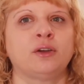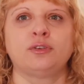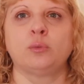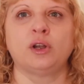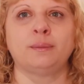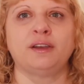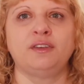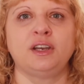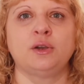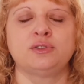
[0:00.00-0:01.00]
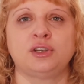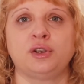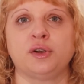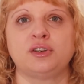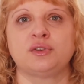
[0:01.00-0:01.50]
from one of my videos that
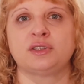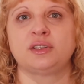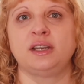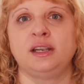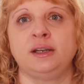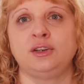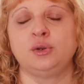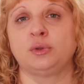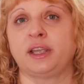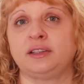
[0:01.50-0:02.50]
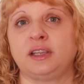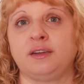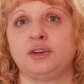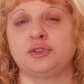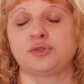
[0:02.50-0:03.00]
you're interested in and you would like to
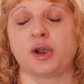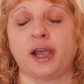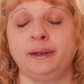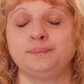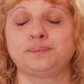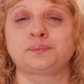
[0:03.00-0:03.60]
give it a try,